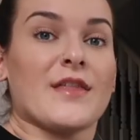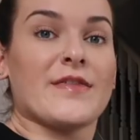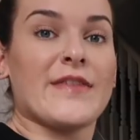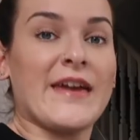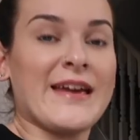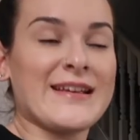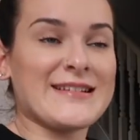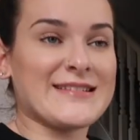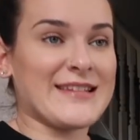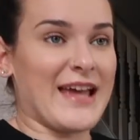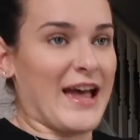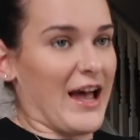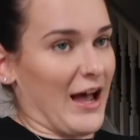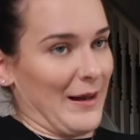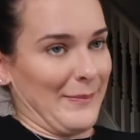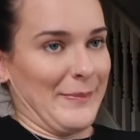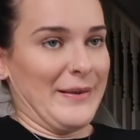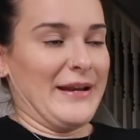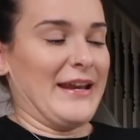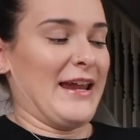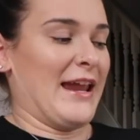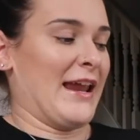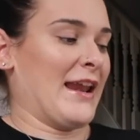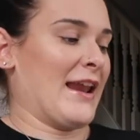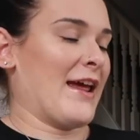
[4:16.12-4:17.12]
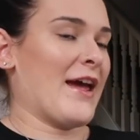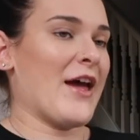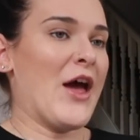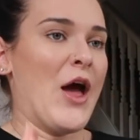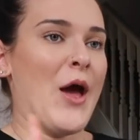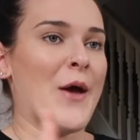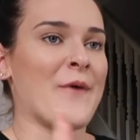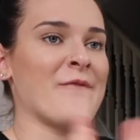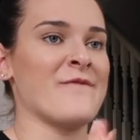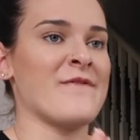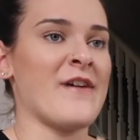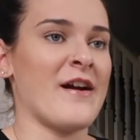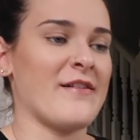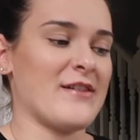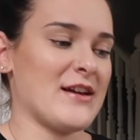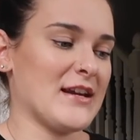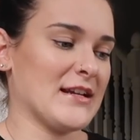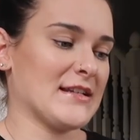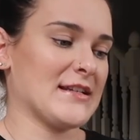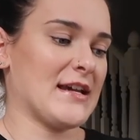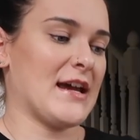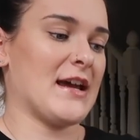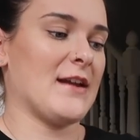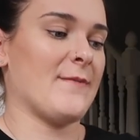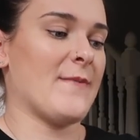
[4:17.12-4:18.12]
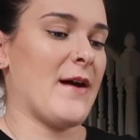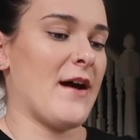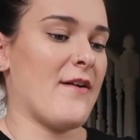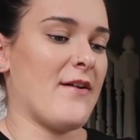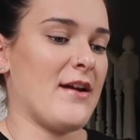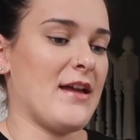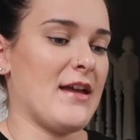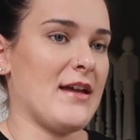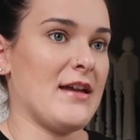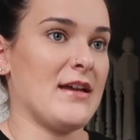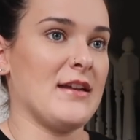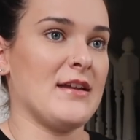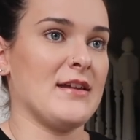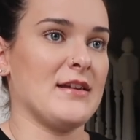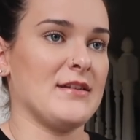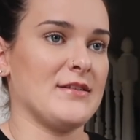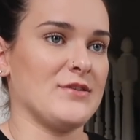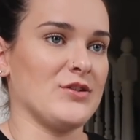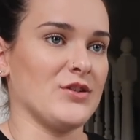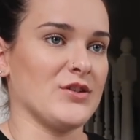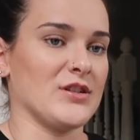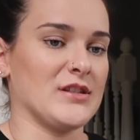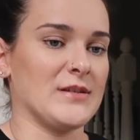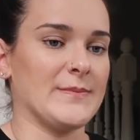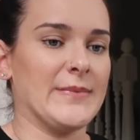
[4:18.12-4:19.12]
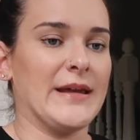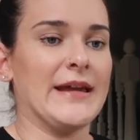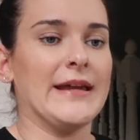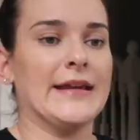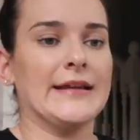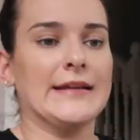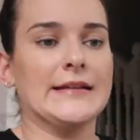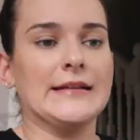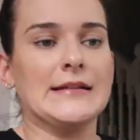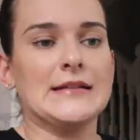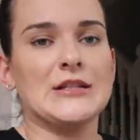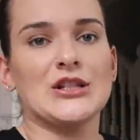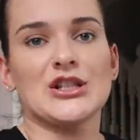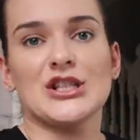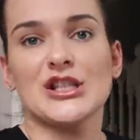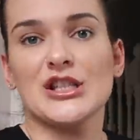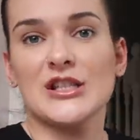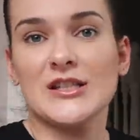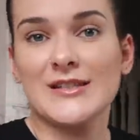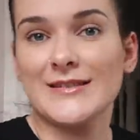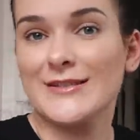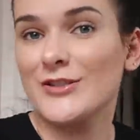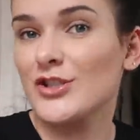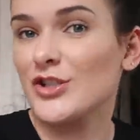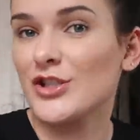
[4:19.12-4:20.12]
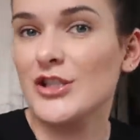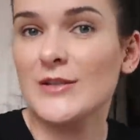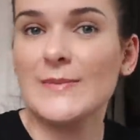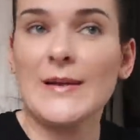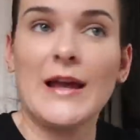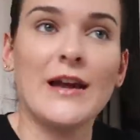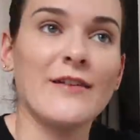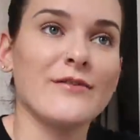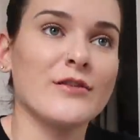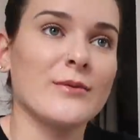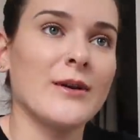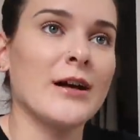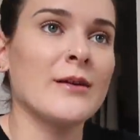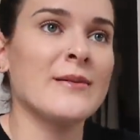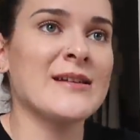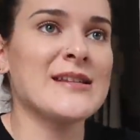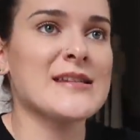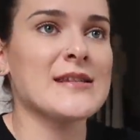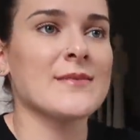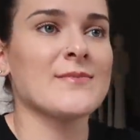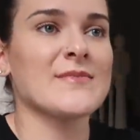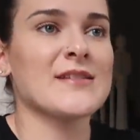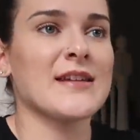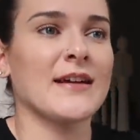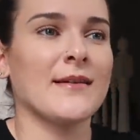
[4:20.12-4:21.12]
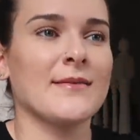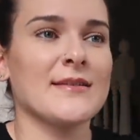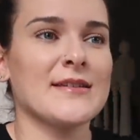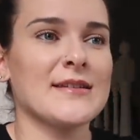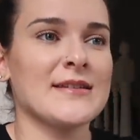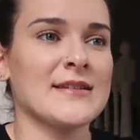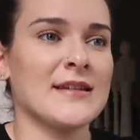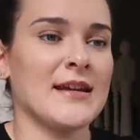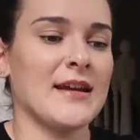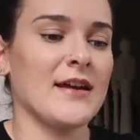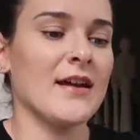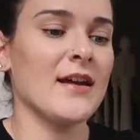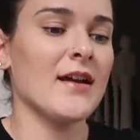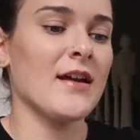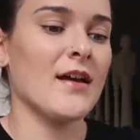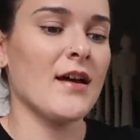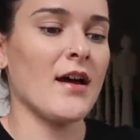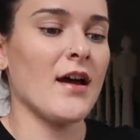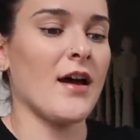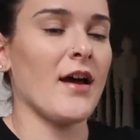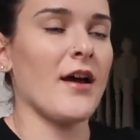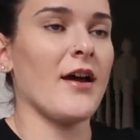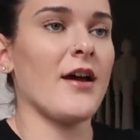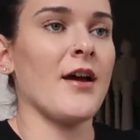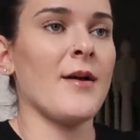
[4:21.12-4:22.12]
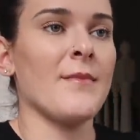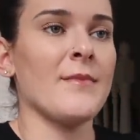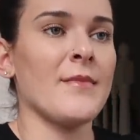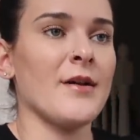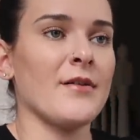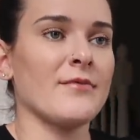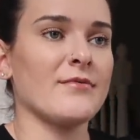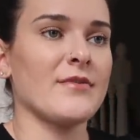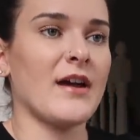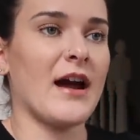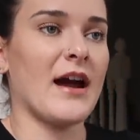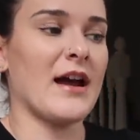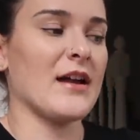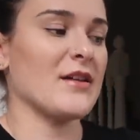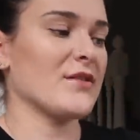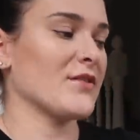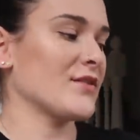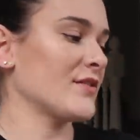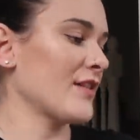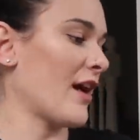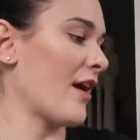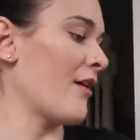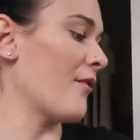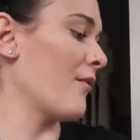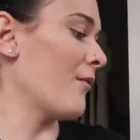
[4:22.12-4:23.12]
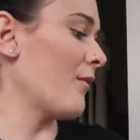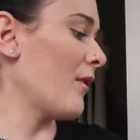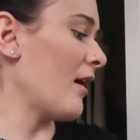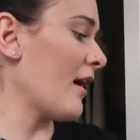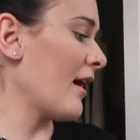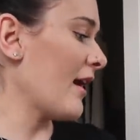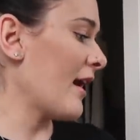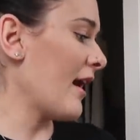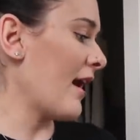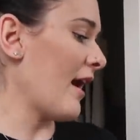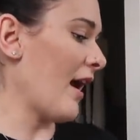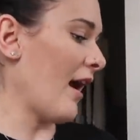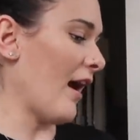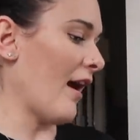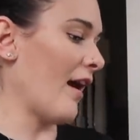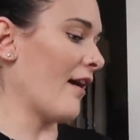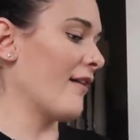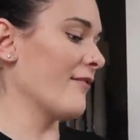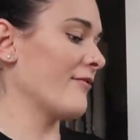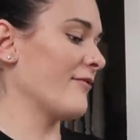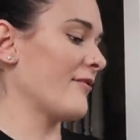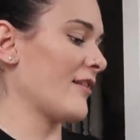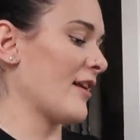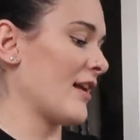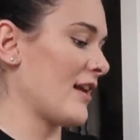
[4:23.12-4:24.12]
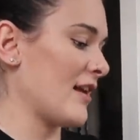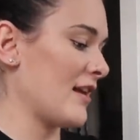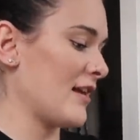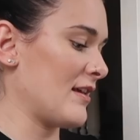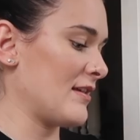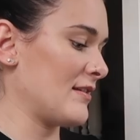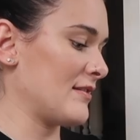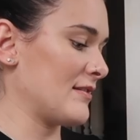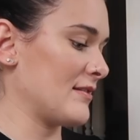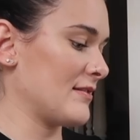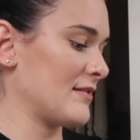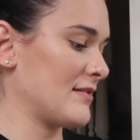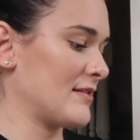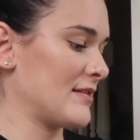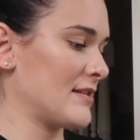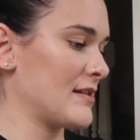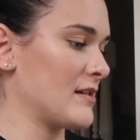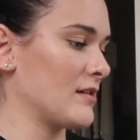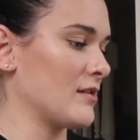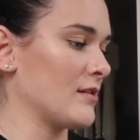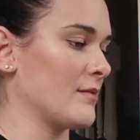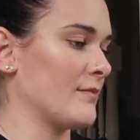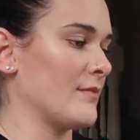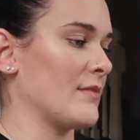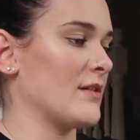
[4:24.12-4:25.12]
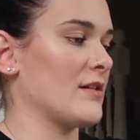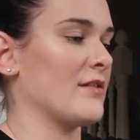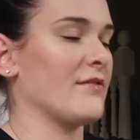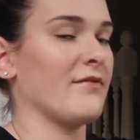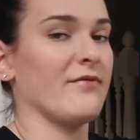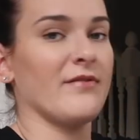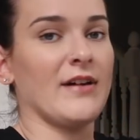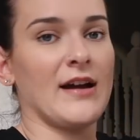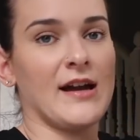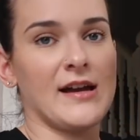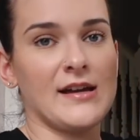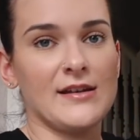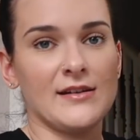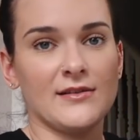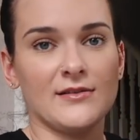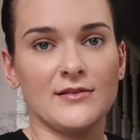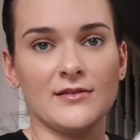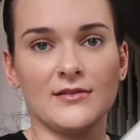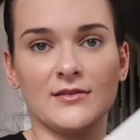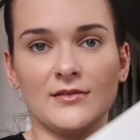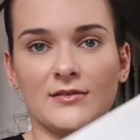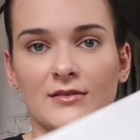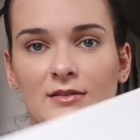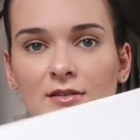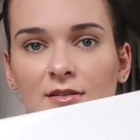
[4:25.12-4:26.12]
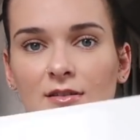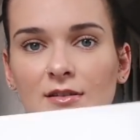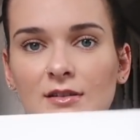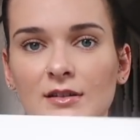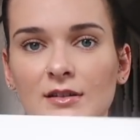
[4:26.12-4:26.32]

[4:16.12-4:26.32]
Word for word: things are happening. I'm very excited about it. It's just a bit just just a bit overwhelming sometimes isn't it um right so what i have is some vinyl